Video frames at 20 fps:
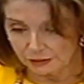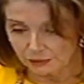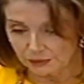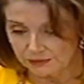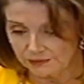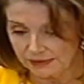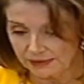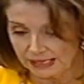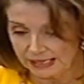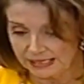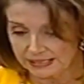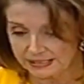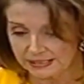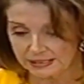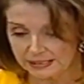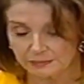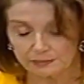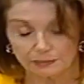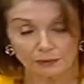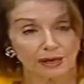to
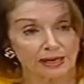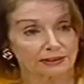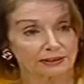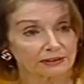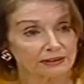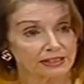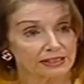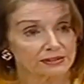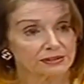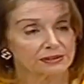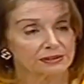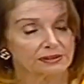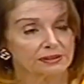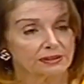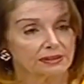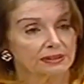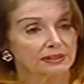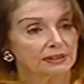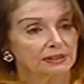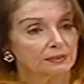advance progress
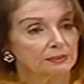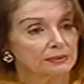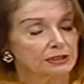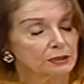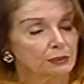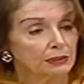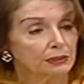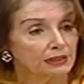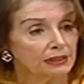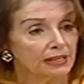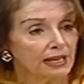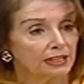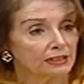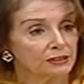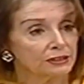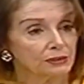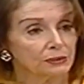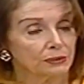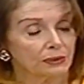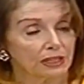between
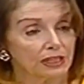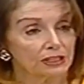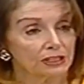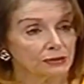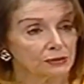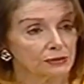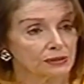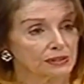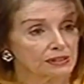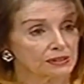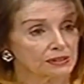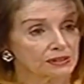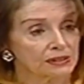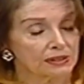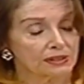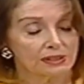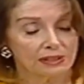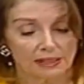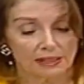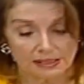our two
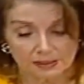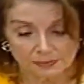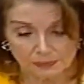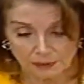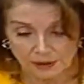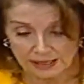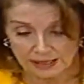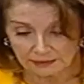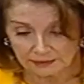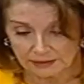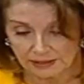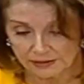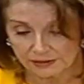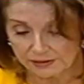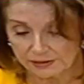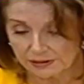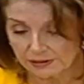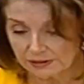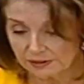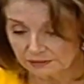countries and
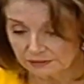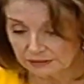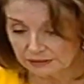progress